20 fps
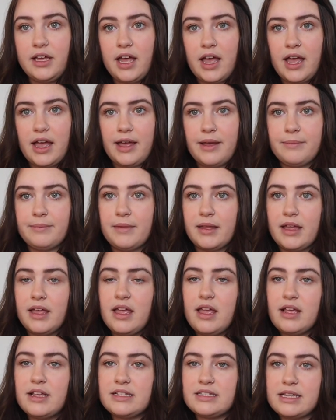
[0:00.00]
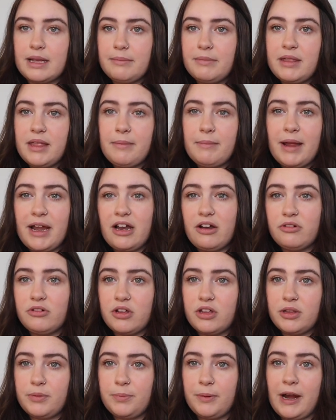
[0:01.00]
Some of them I don't
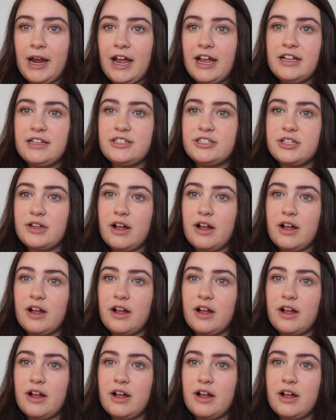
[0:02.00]
know the brand,